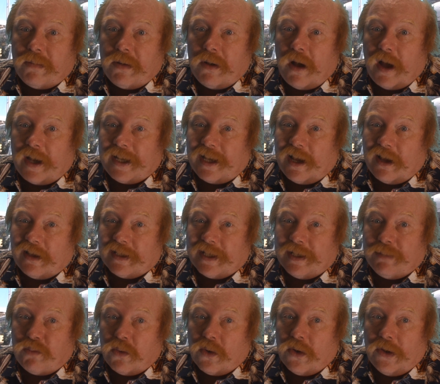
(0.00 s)
I, I
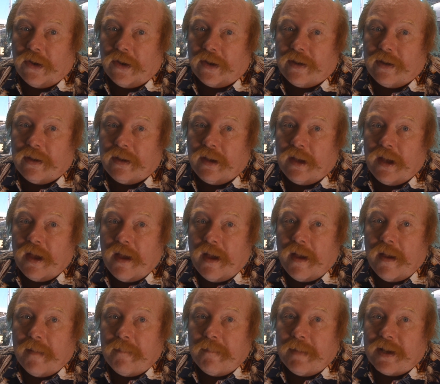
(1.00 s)
need work
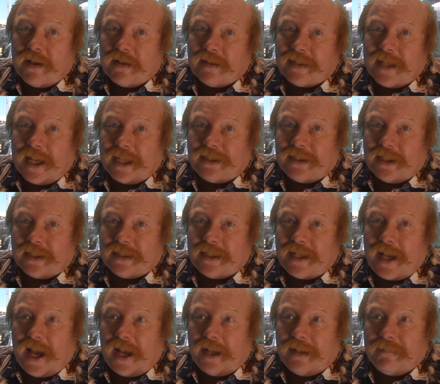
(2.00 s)
because they just
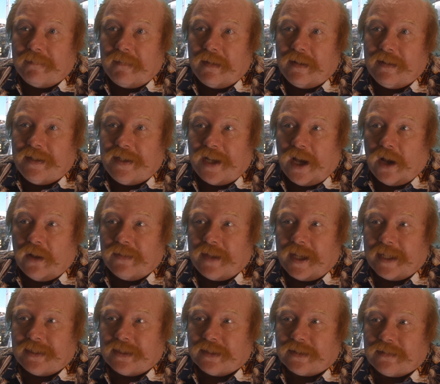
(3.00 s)
un, you know
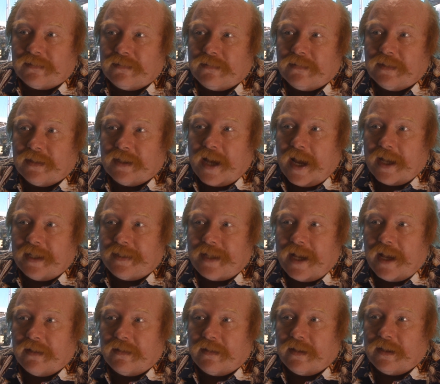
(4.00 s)
they just cut
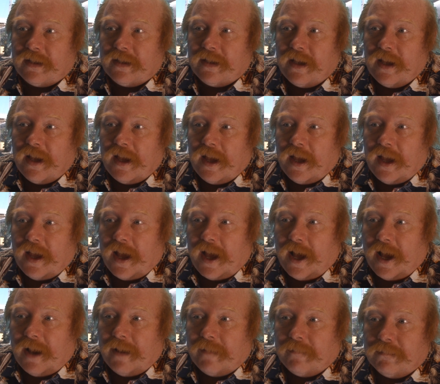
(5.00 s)
down the
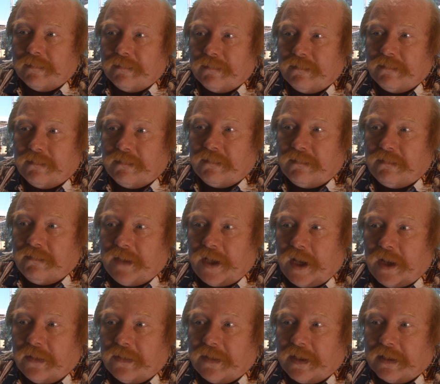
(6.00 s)
um, you
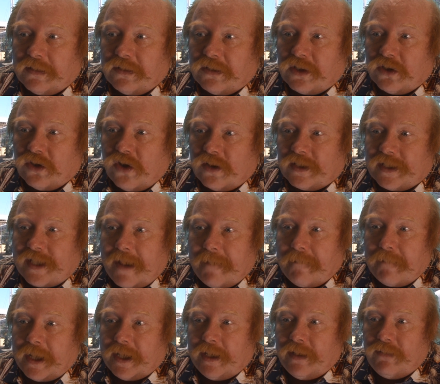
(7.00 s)
know the, the
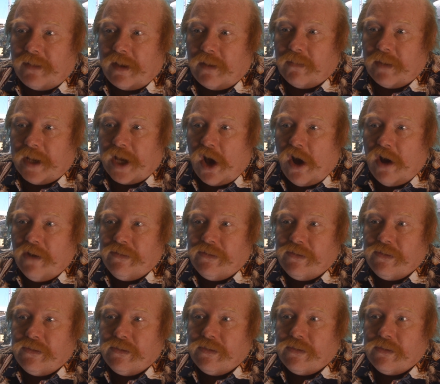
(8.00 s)
lockdown money that we got,
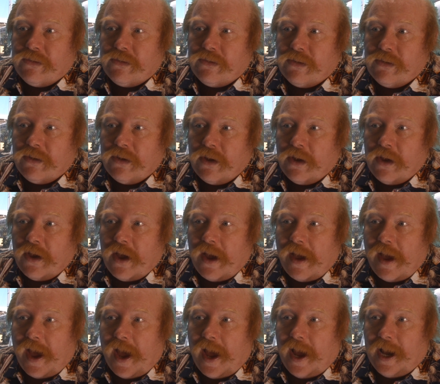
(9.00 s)

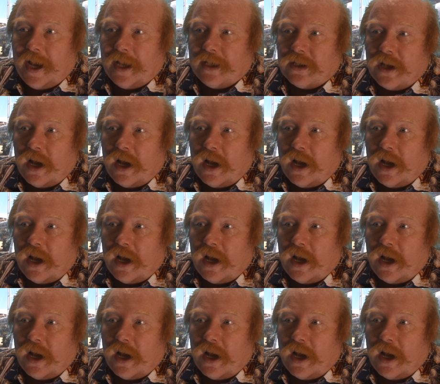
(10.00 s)
and